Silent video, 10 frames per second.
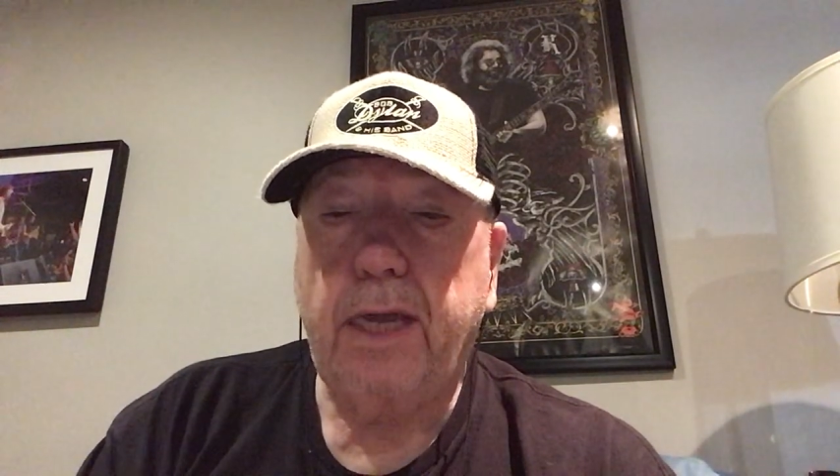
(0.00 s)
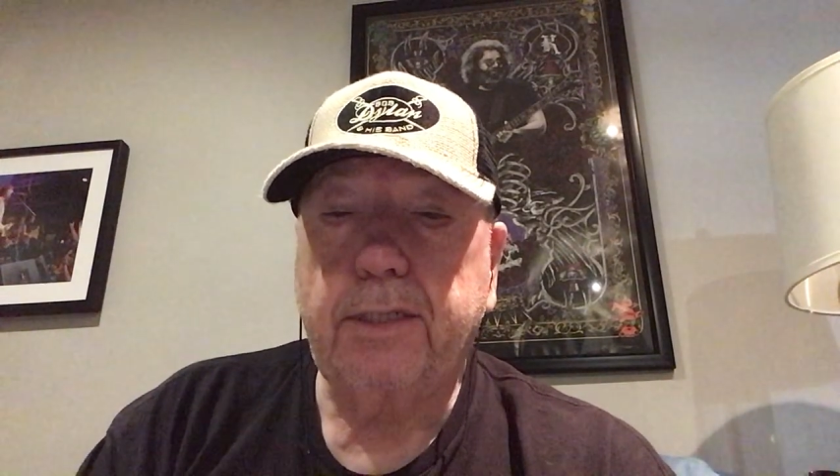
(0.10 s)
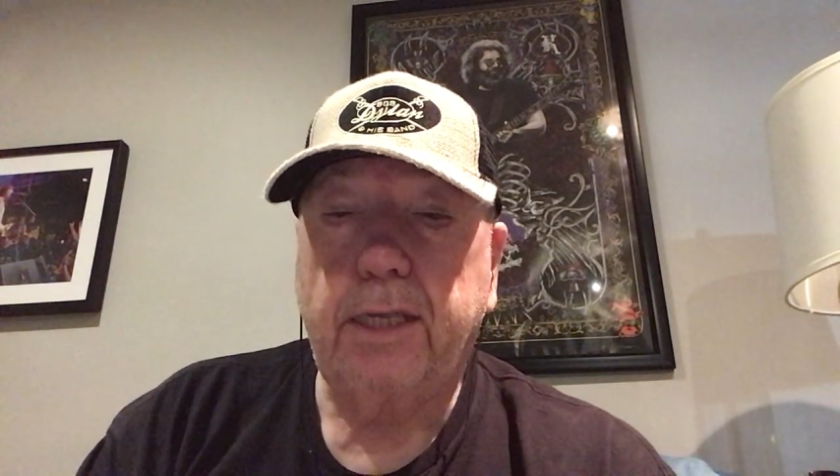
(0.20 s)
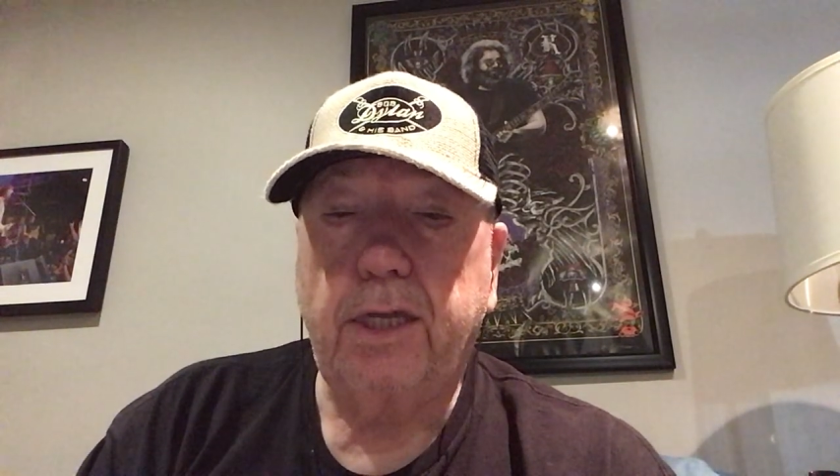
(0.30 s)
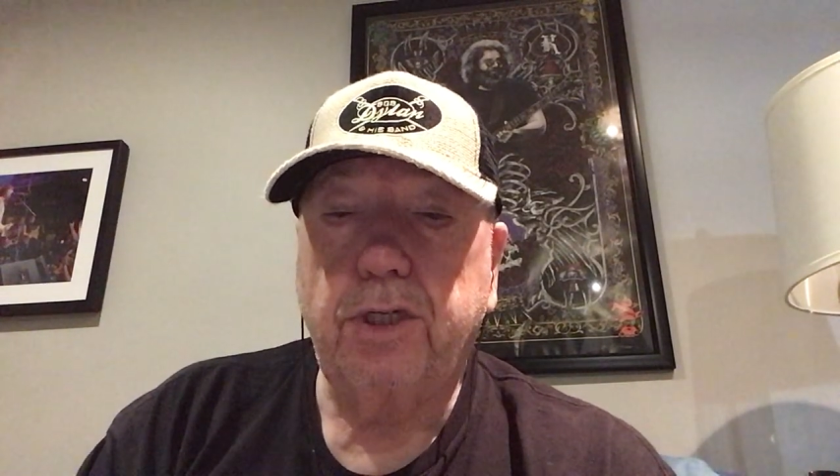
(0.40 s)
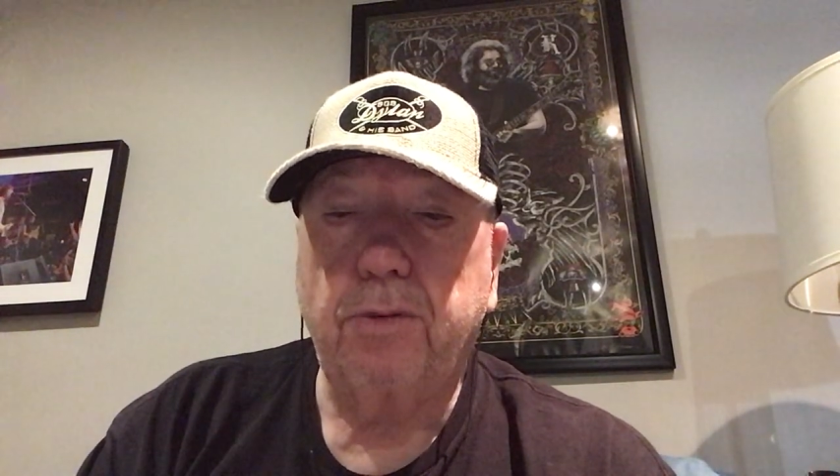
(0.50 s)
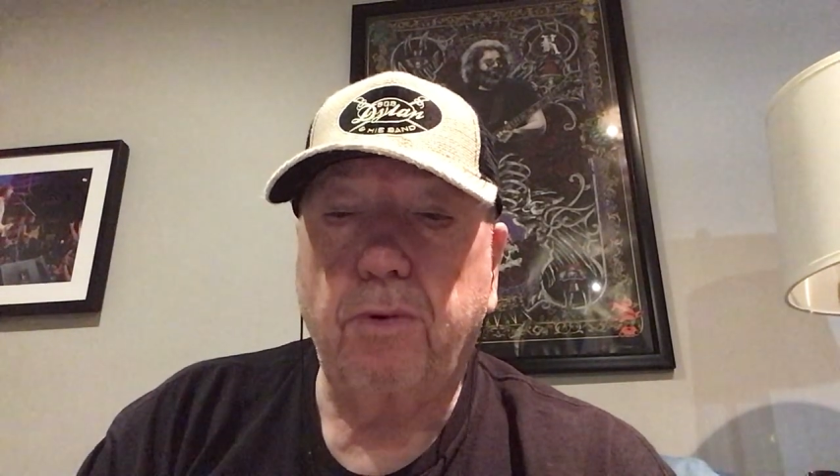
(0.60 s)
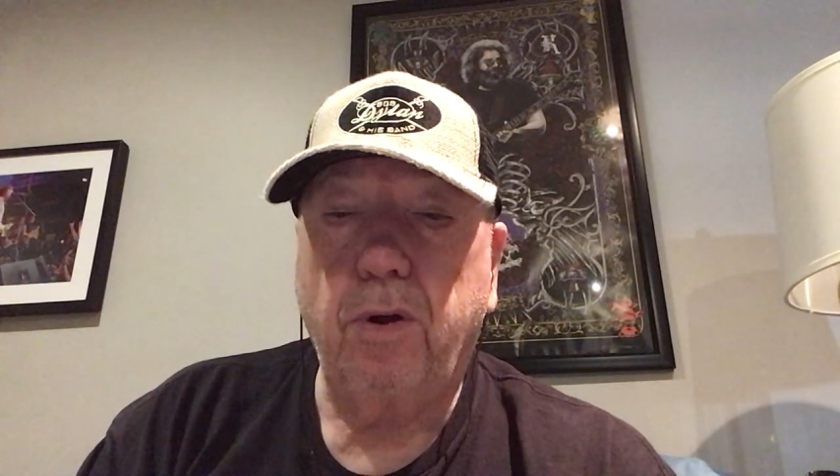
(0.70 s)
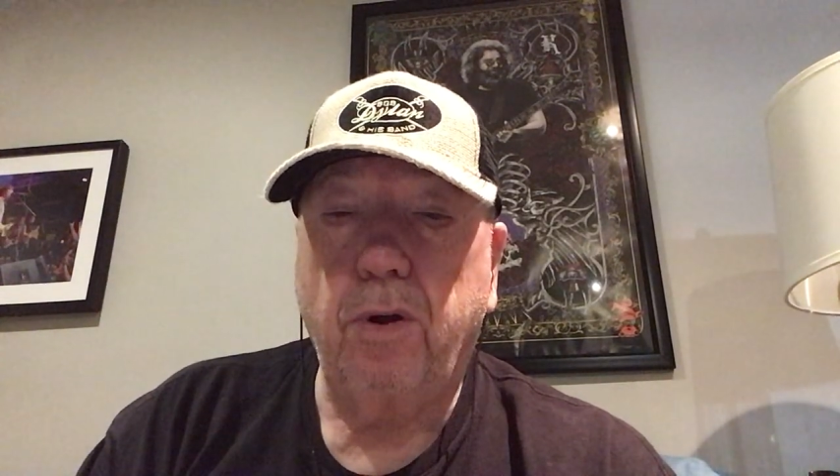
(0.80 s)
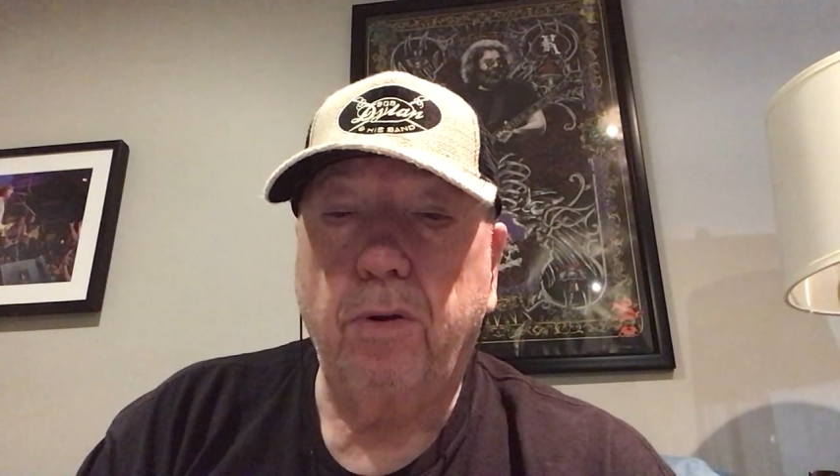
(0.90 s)
Desolation
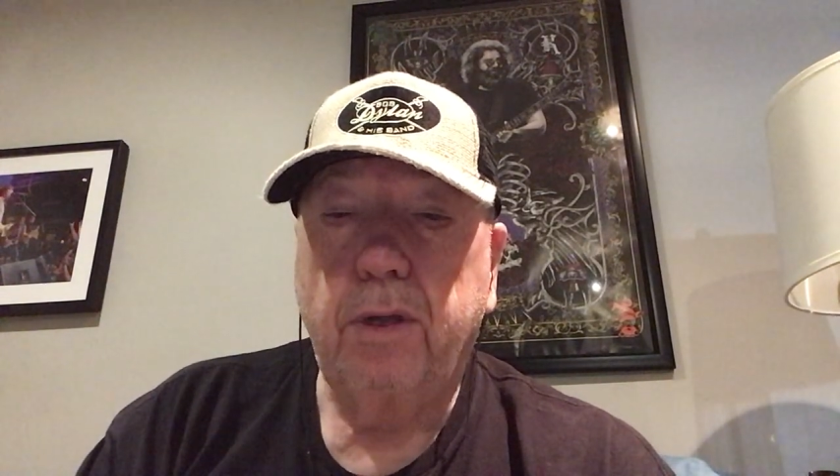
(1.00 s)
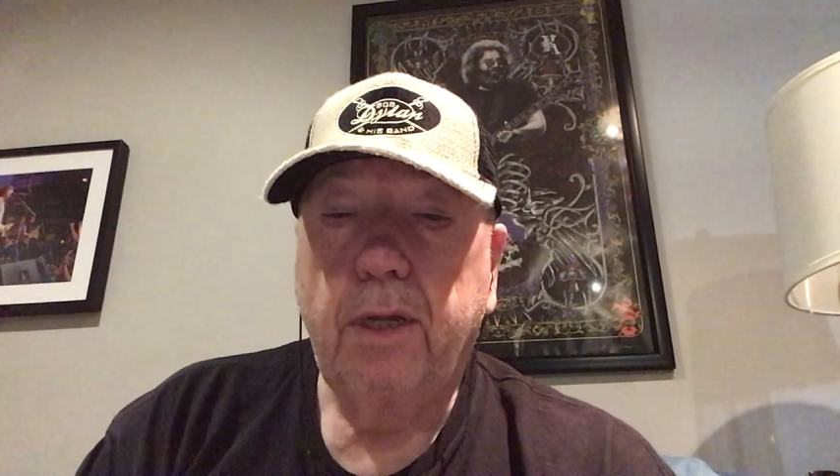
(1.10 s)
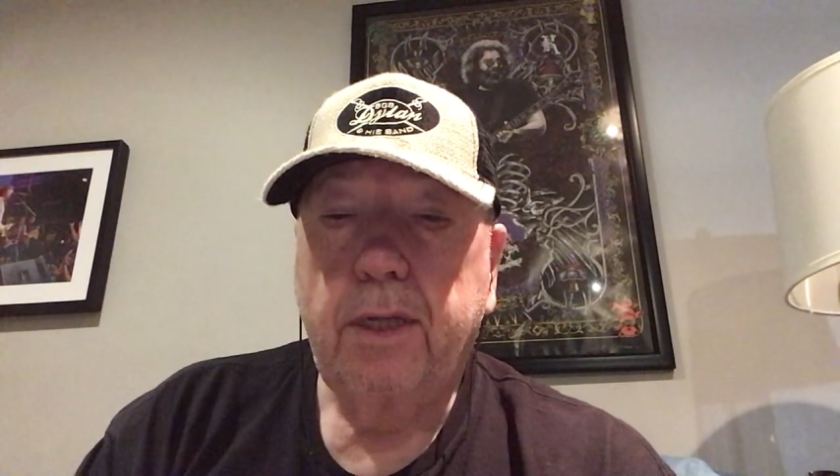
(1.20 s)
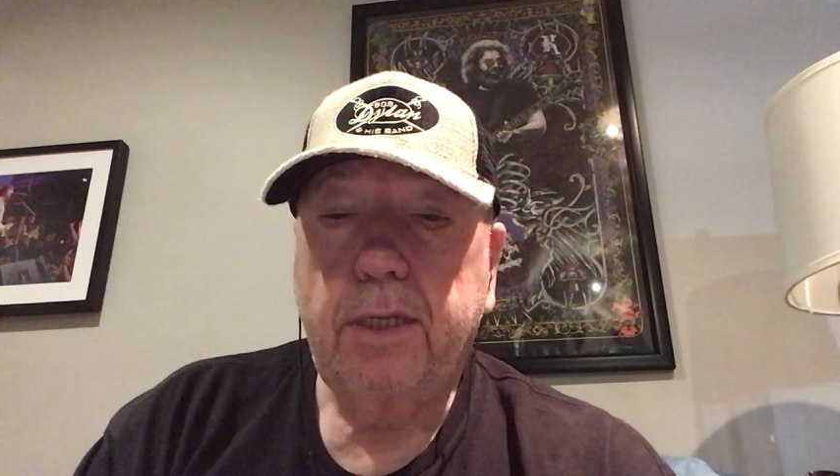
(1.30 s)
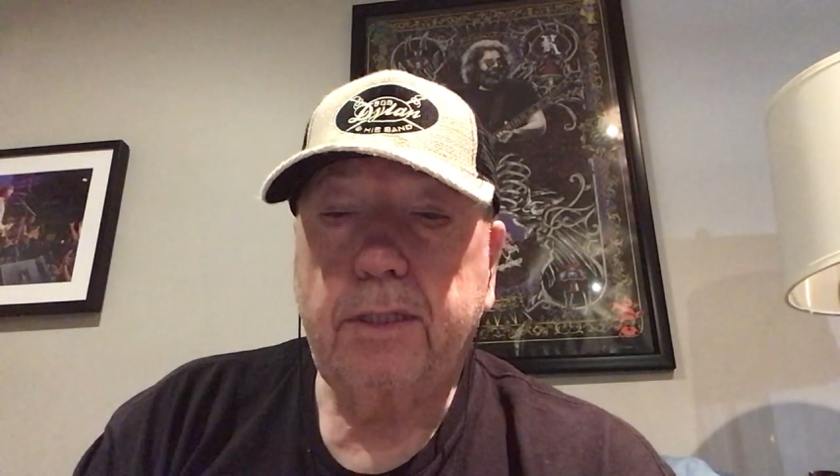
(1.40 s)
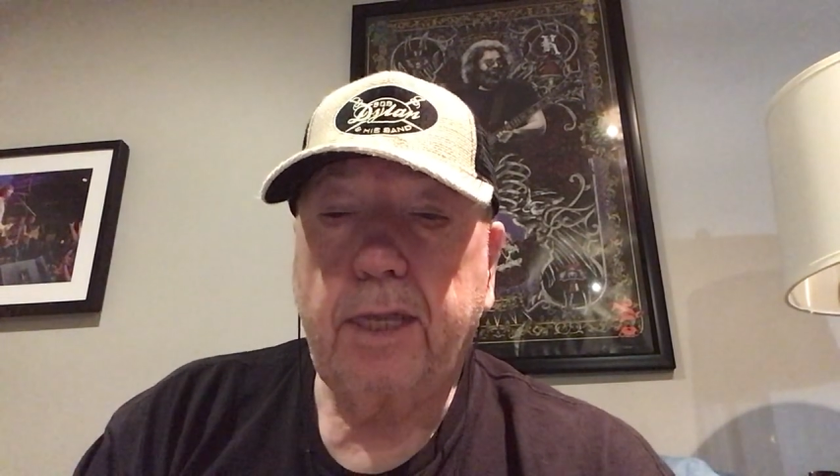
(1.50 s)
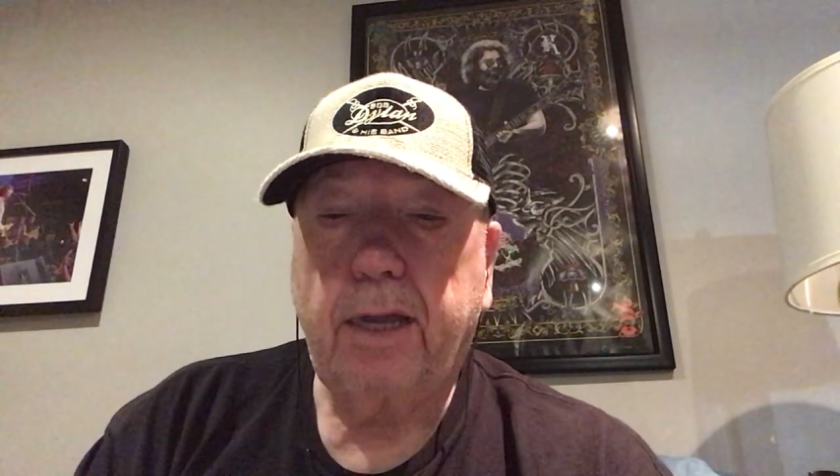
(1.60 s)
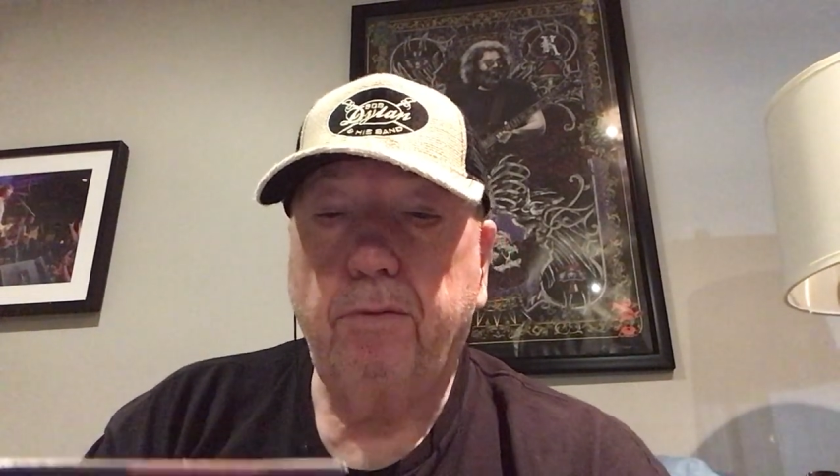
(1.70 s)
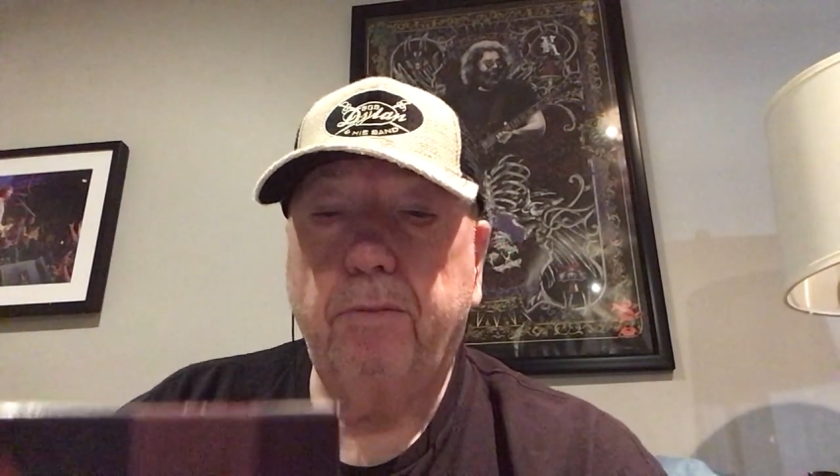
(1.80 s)
Row, Just Like a